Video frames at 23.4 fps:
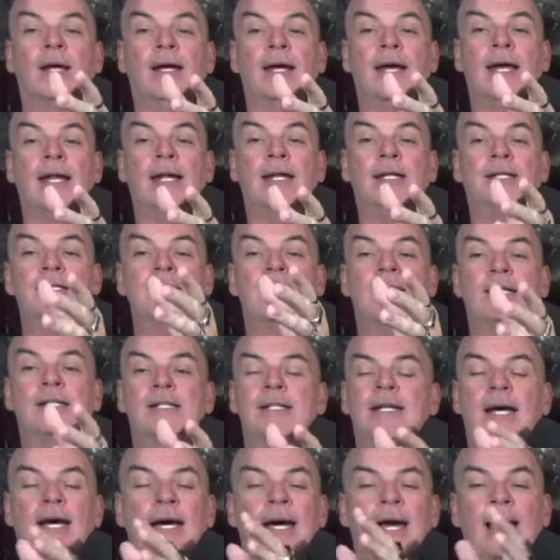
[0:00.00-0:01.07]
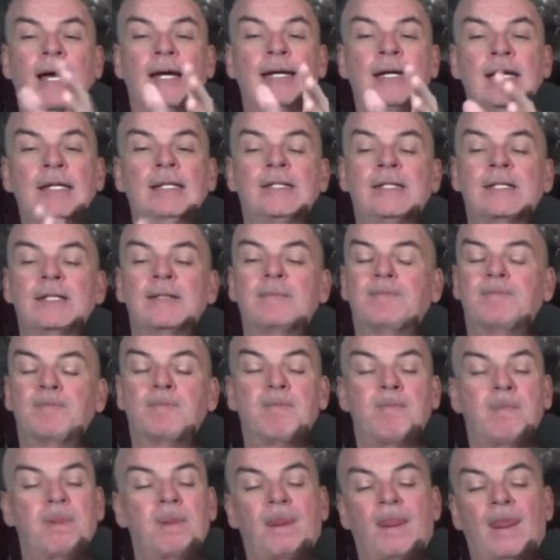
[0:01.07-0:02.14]
and it's it's I, I, he's
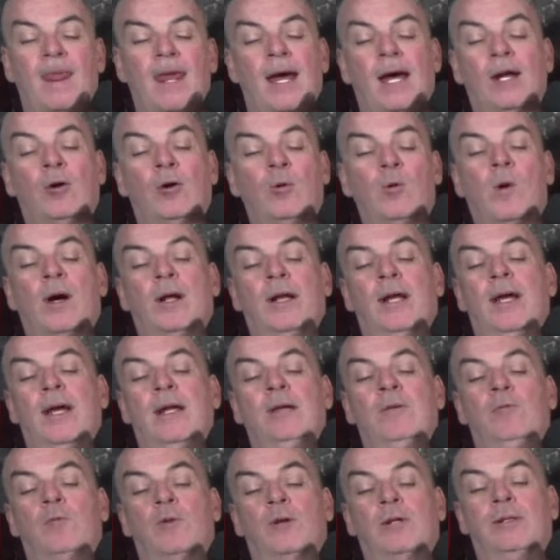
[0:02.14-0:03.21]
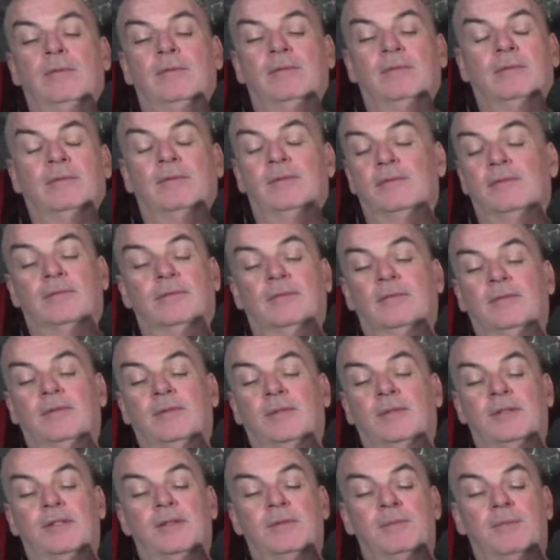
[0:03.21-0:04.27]
I don't want anyone
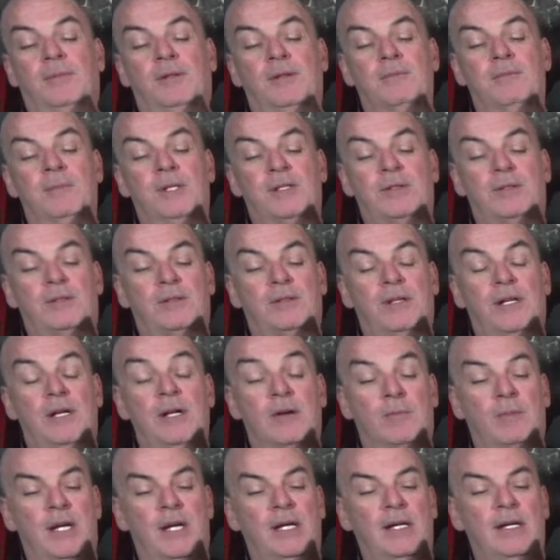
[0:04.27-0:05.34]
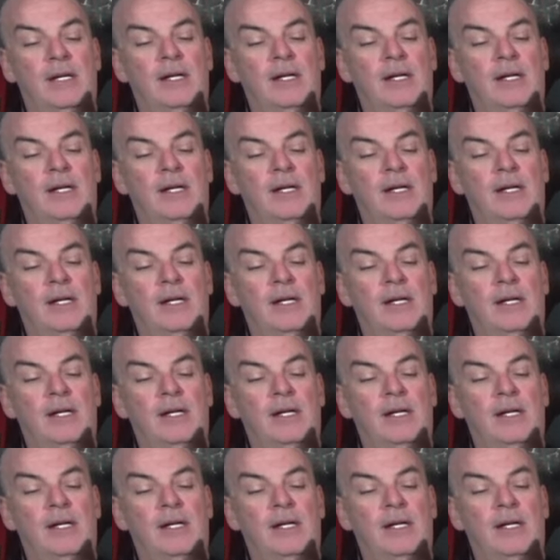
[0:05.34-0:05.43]
to, to mishear me.